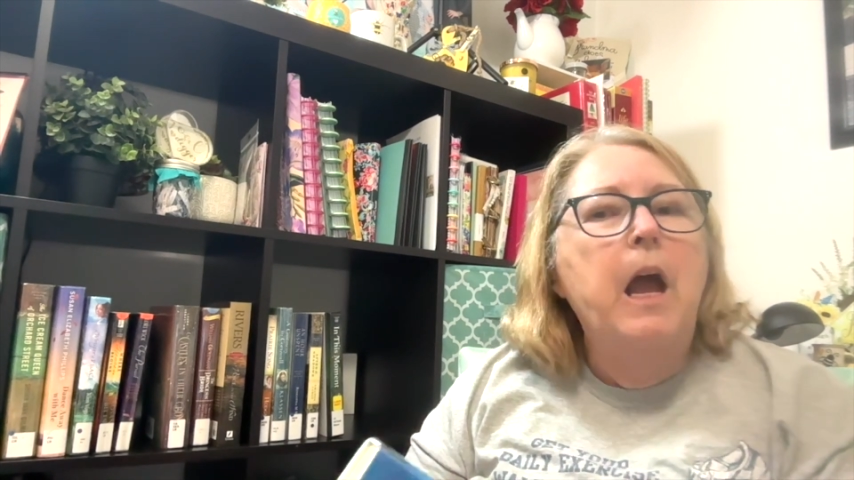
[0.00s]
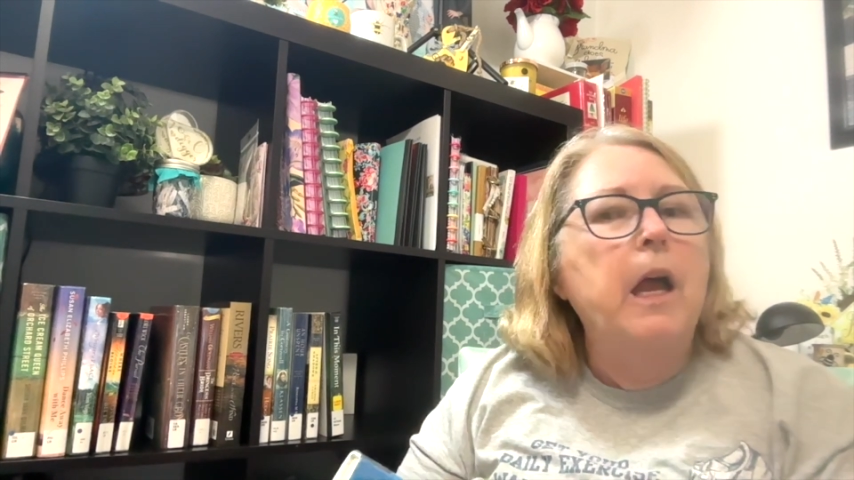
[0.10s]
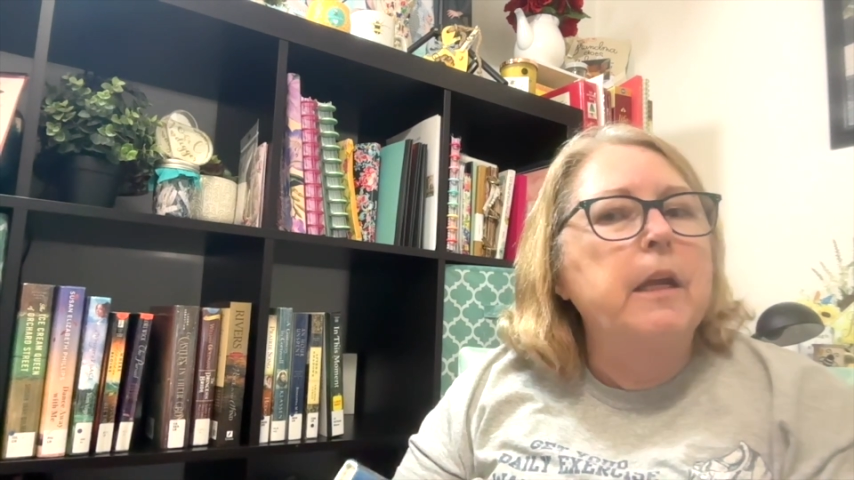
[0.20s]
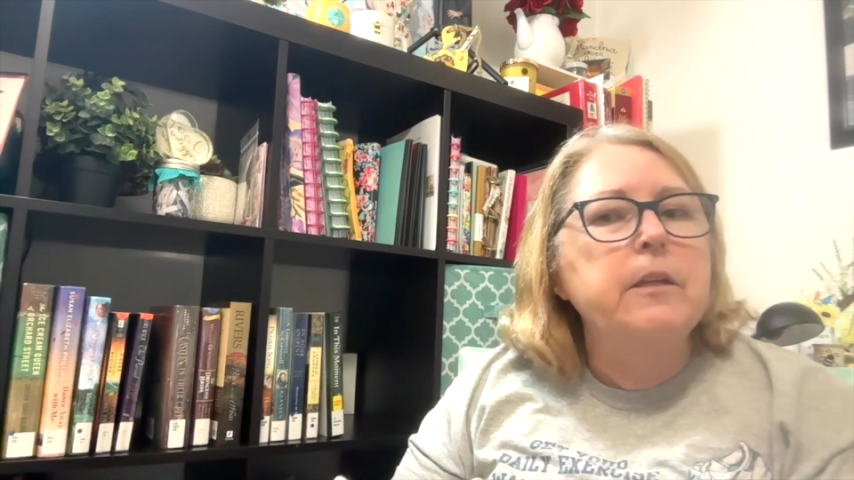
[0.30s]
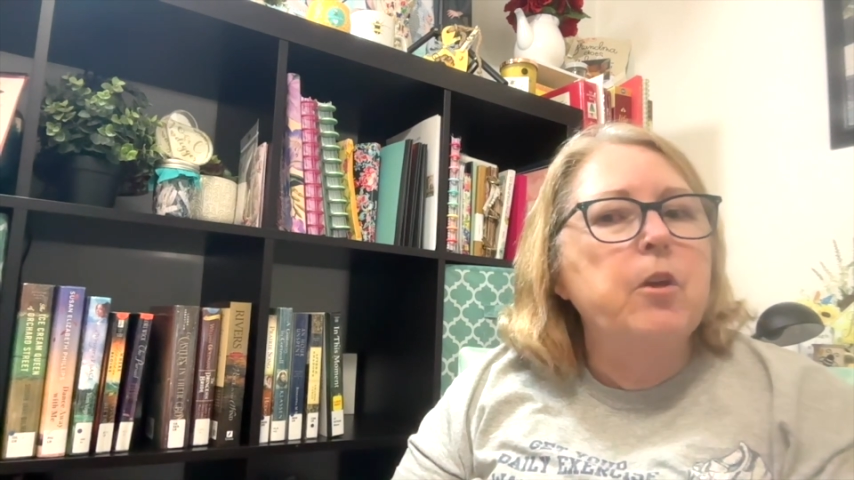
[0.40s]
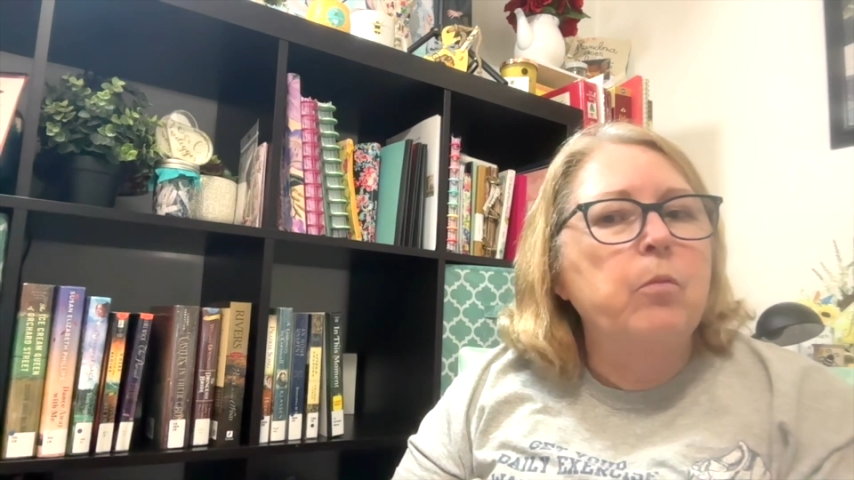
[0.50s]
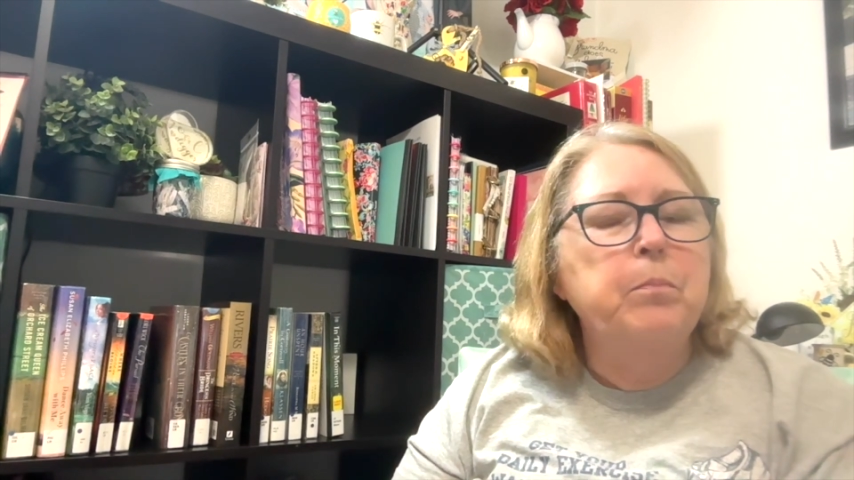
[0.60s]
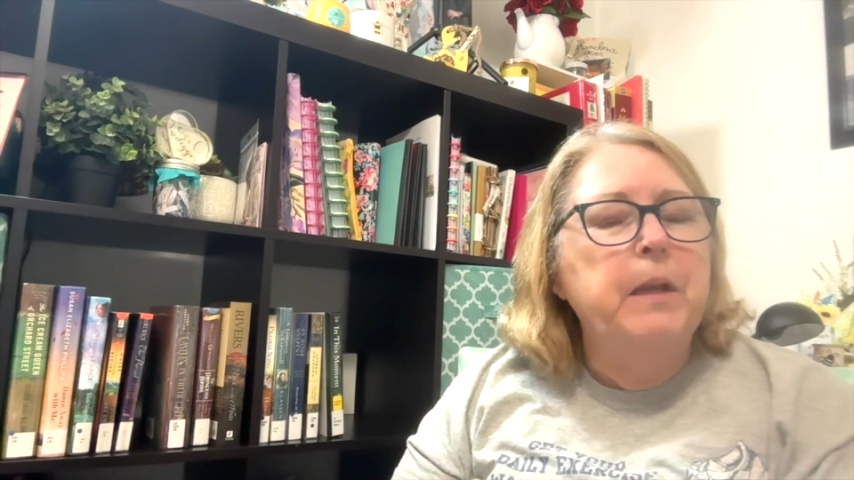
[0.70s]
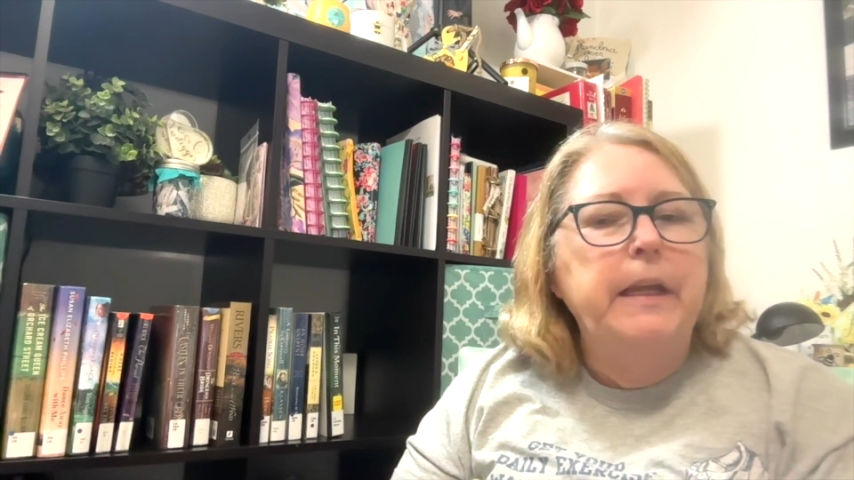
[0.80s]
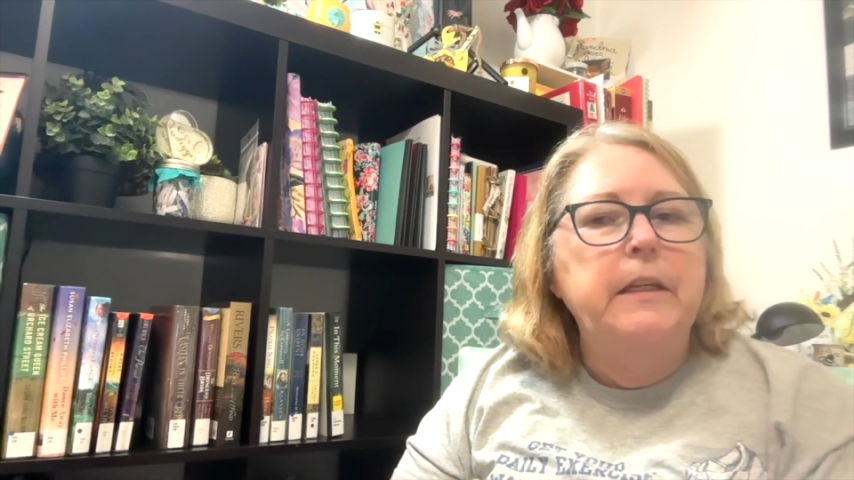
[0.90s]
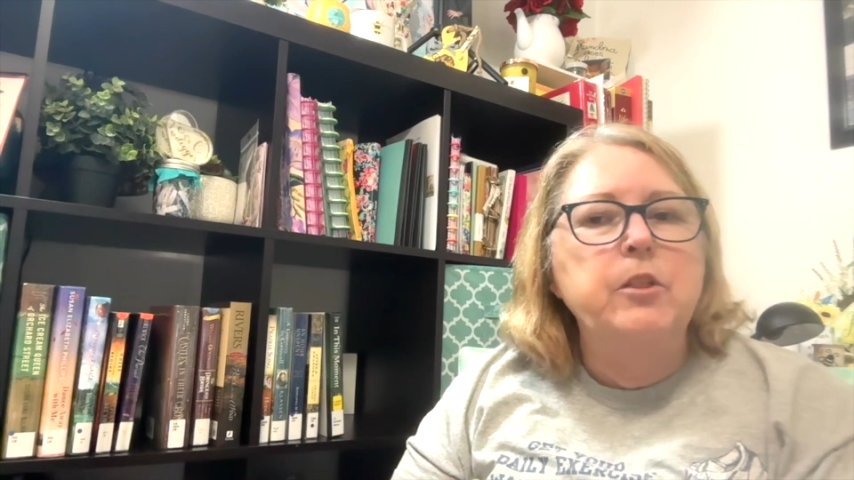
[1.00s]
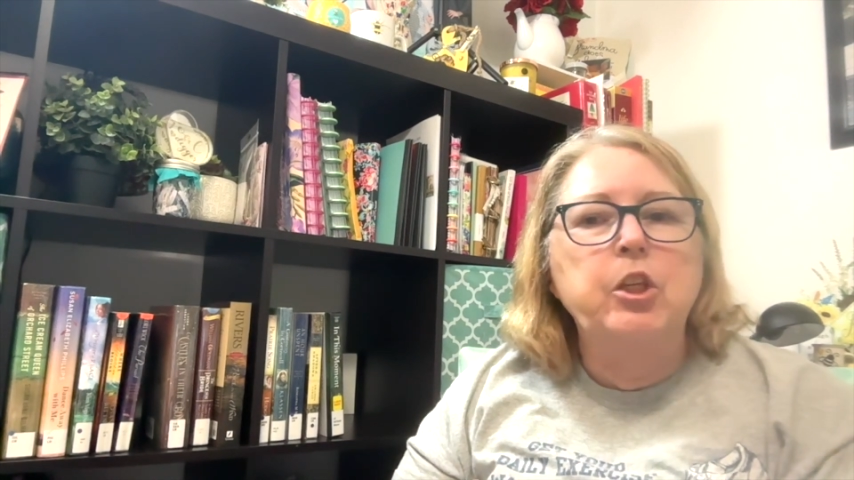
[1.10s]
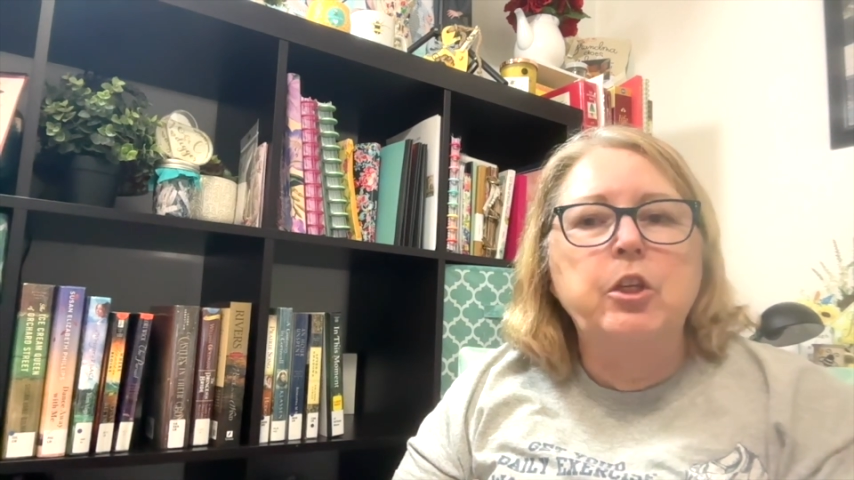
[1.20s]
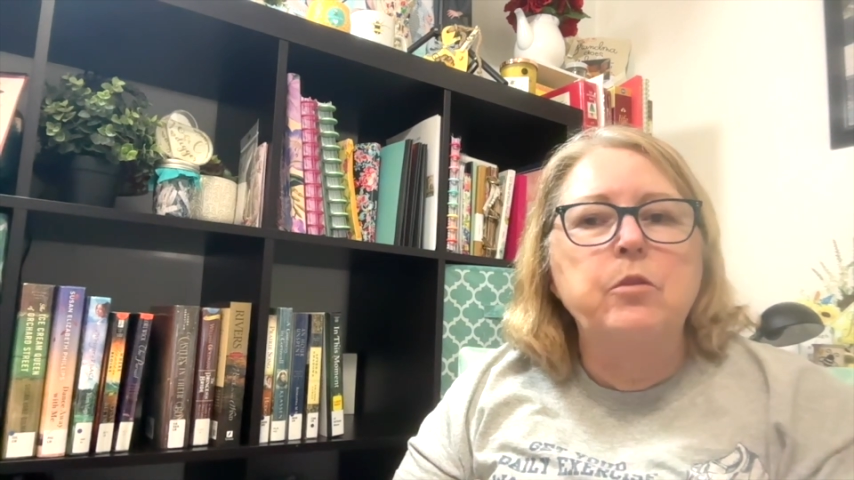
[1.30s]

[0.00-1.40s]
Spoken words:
I don't plan to